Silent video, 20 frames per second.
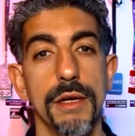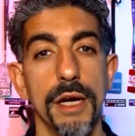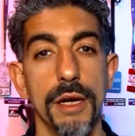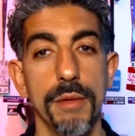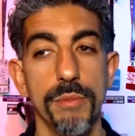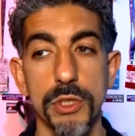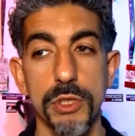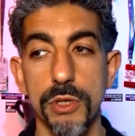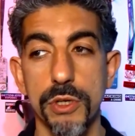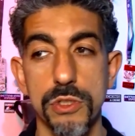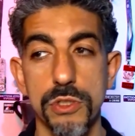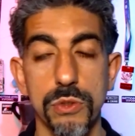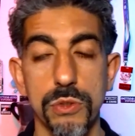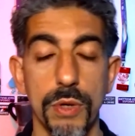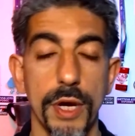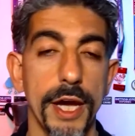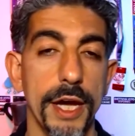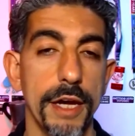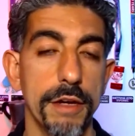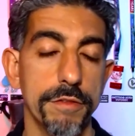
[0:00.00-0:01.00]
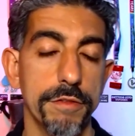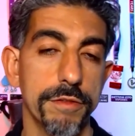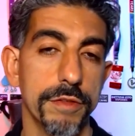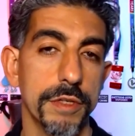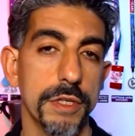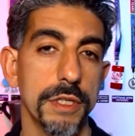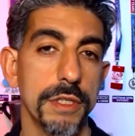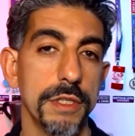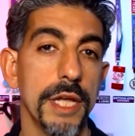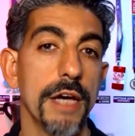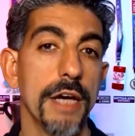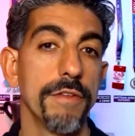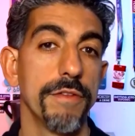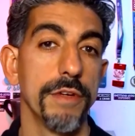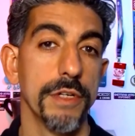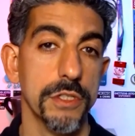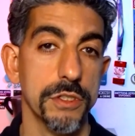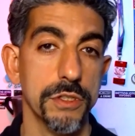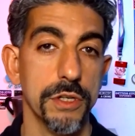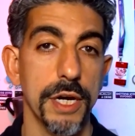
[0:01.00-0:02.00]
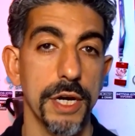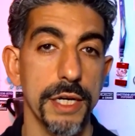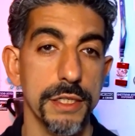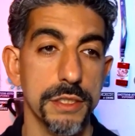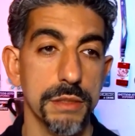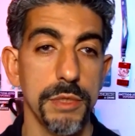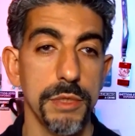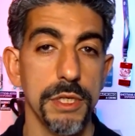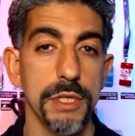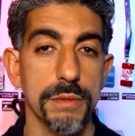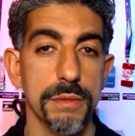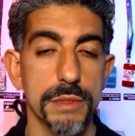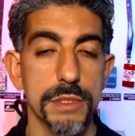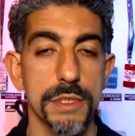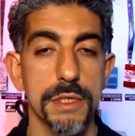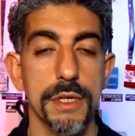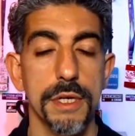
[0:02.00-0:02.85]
because you have not fixed your highs and mediums.